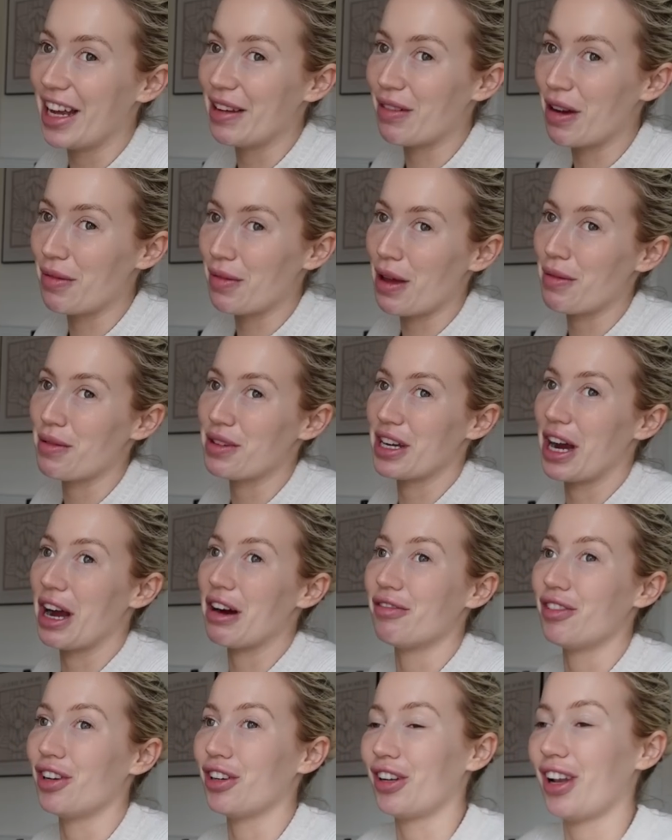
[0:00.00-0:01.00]
in my baby
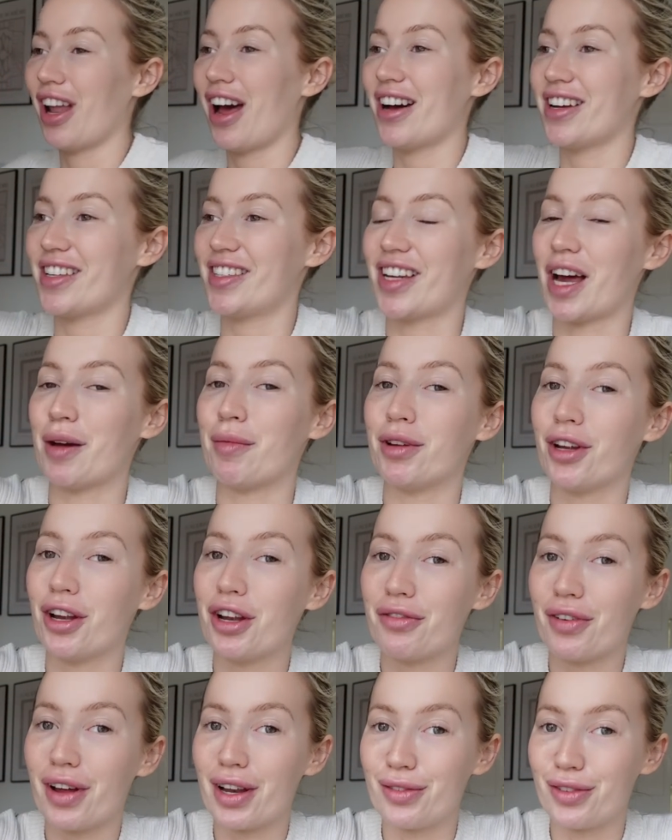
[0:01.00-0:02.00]
shower vlog last time, I don't
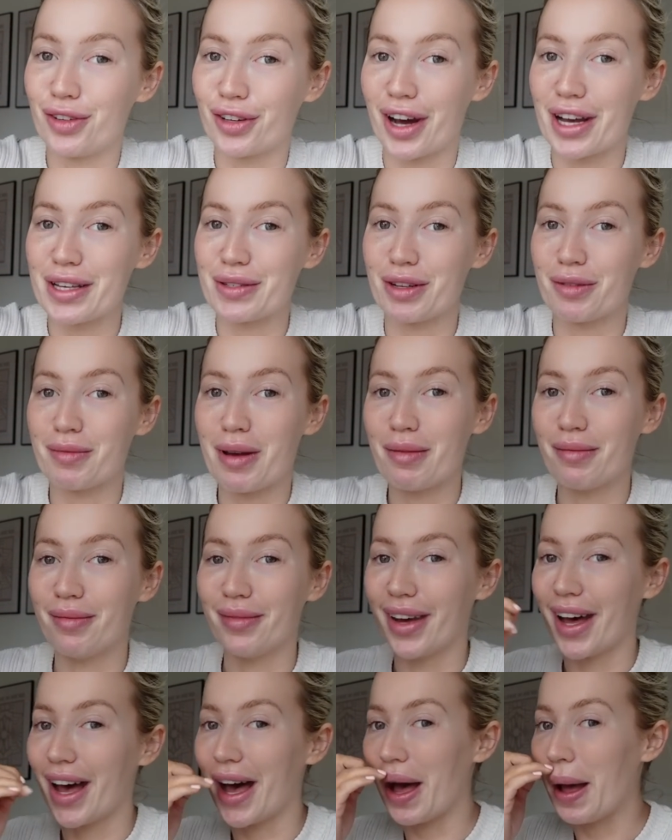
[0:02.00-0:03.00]
know if any of you guys
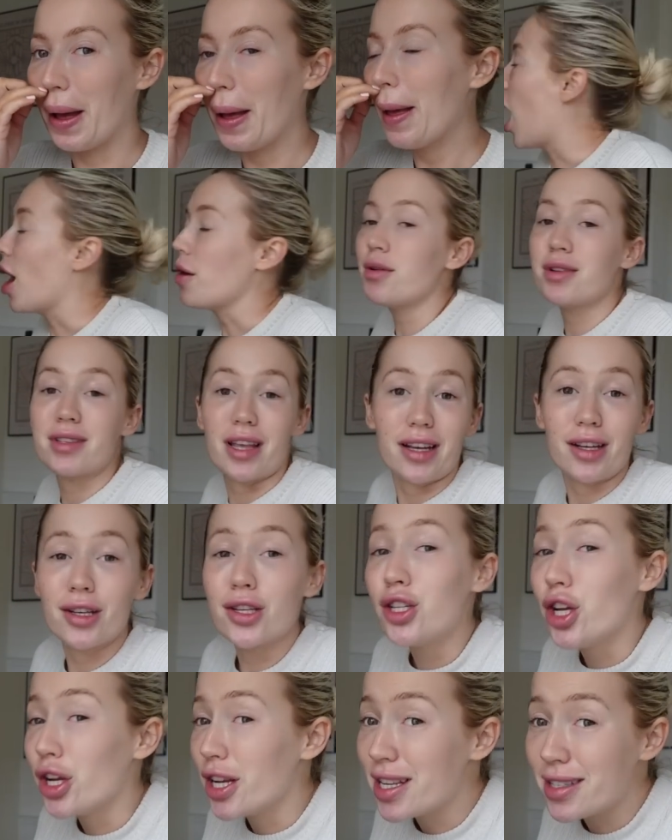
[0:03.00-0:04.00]
remember, I was like
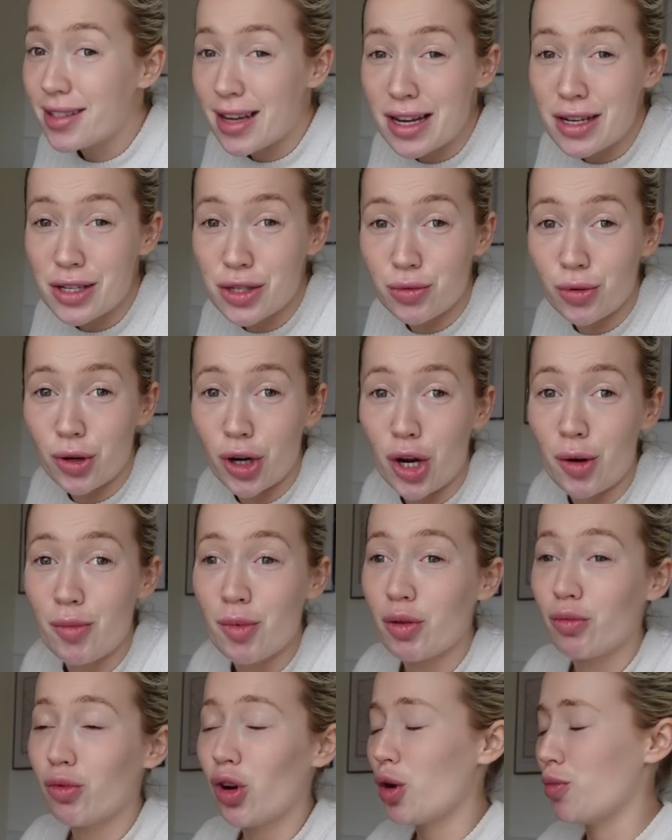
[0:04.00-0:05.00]
stood in Saint's room,
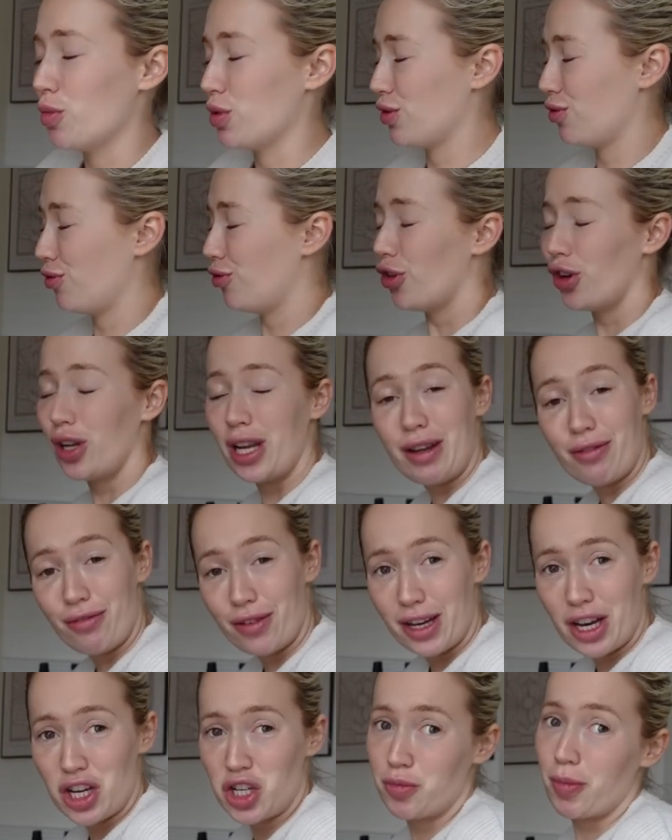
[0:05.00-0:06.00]
the room was fully
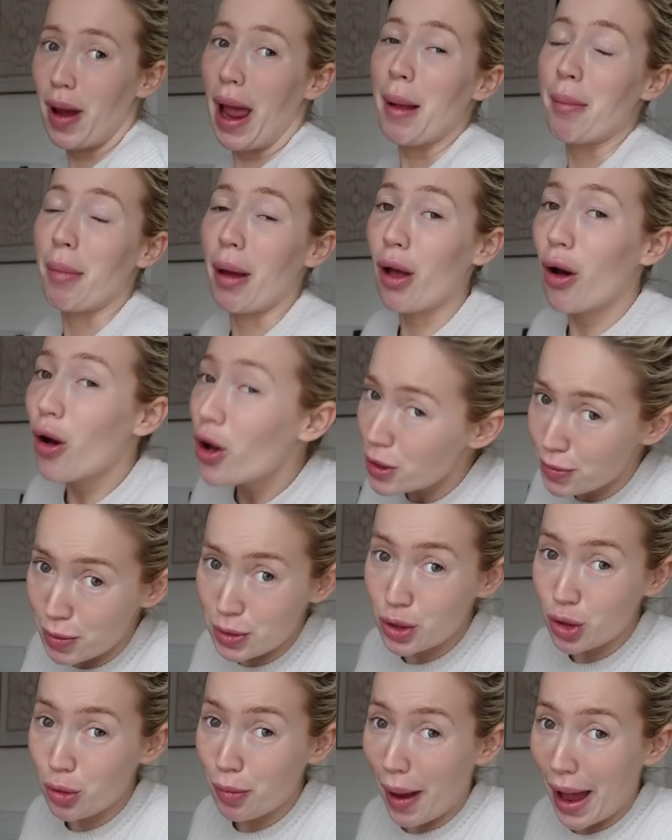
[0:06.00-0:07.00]
finished, babe, my
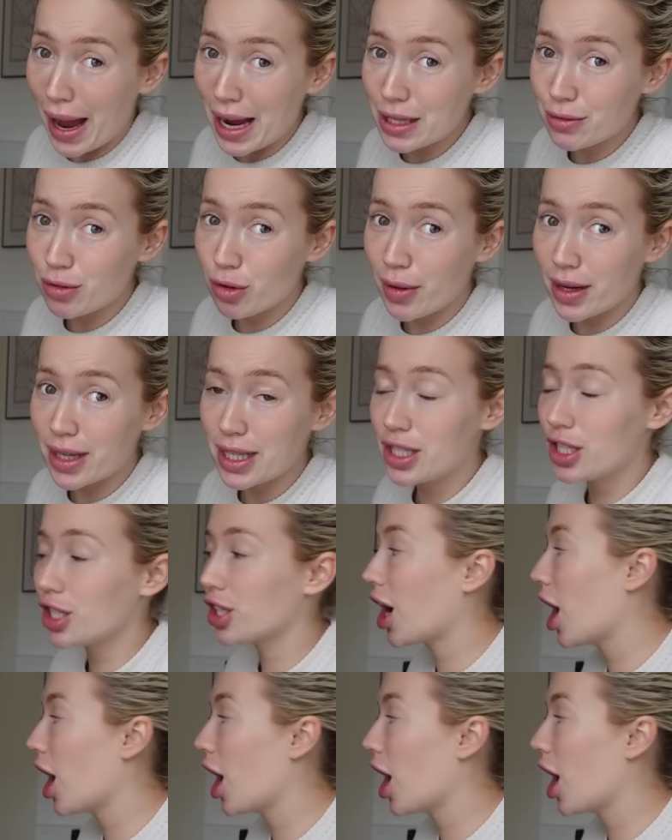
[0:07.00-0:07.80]
hospital bags were ready to